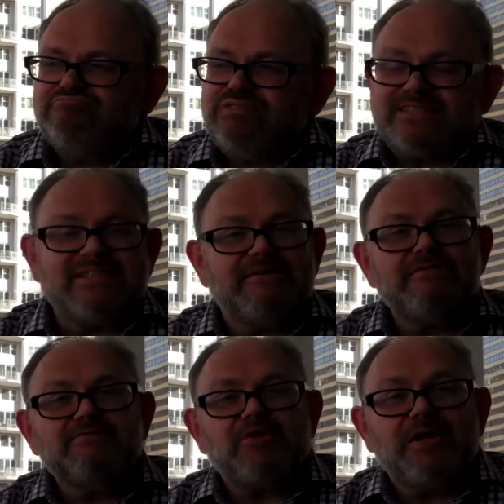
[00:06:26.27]
pleasant
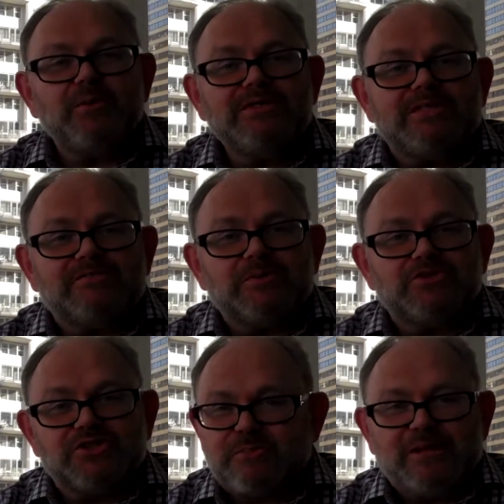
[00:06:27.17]
level of tranquility if it
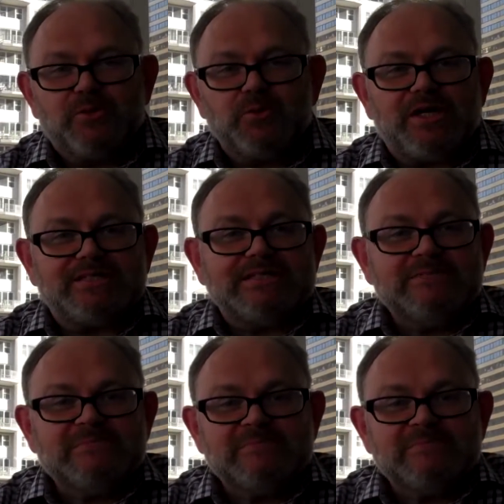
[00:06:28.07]
was just about cord cutting.